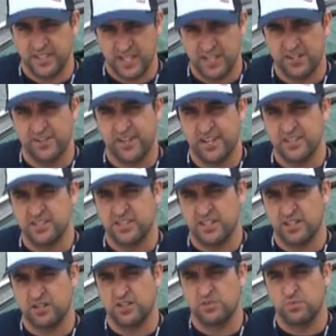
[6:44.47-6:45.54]
the internet and
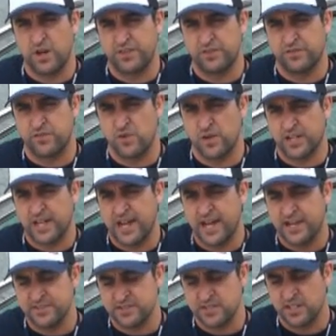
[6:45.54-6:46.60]
get a good weather
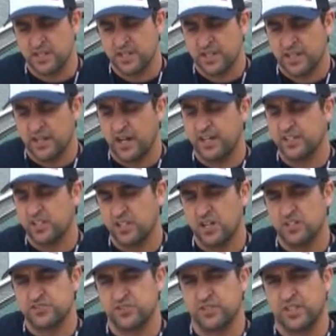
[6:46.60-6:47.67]
forecast. You can
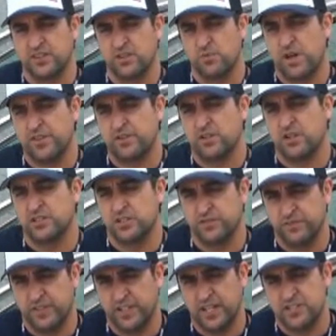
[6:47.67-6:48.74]
also get the weather on your
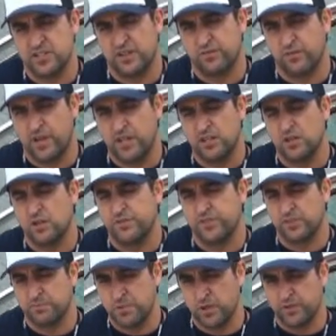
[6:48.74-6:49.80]
VHF radio if
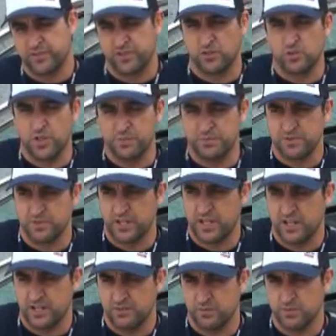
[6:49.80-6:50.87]
your boat is equipped
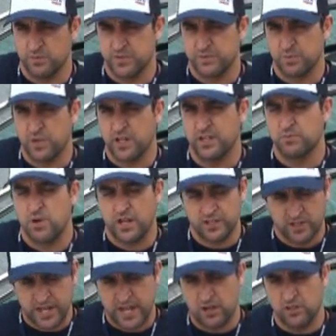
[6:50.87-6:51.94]
with one. While
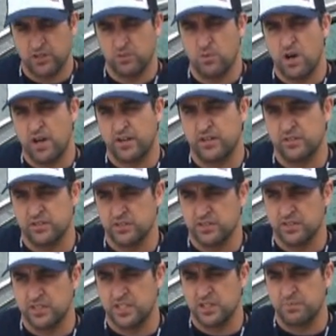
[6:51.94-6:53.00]
you're out on the water, you
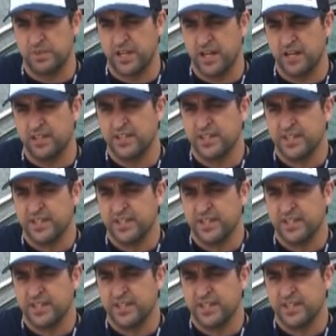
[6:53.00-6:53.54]
can keep that.